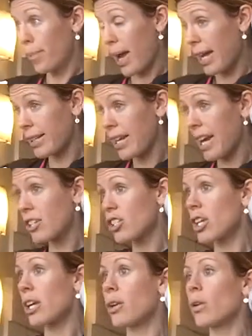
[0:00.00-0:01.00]
pay
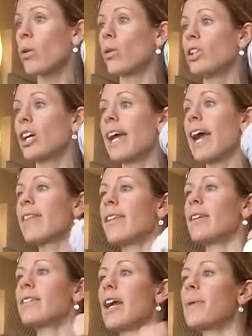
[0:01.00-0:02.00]
attention, look at
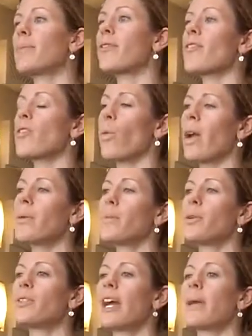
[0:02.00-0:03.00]
the diapers, the wet
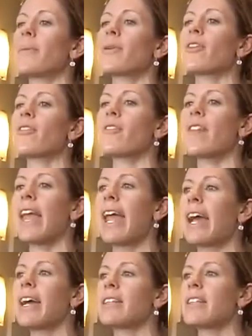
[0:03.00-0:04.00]
and poo diapers,
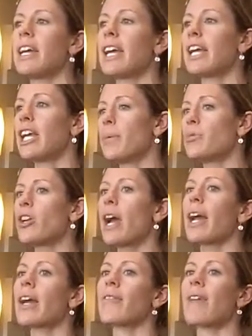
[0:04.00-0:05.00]
and keep
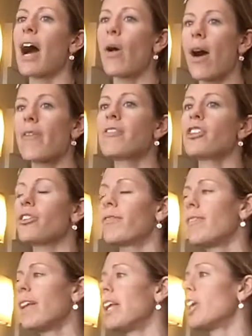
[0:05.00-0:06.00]
track of how often you're
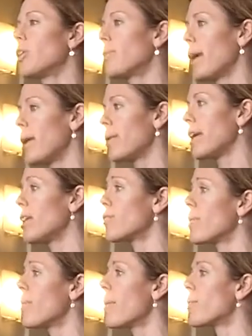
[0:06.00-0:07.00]
feeding your baby.
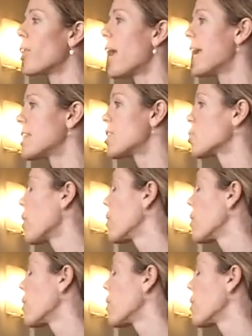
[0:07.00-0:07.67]
And remember, 8 to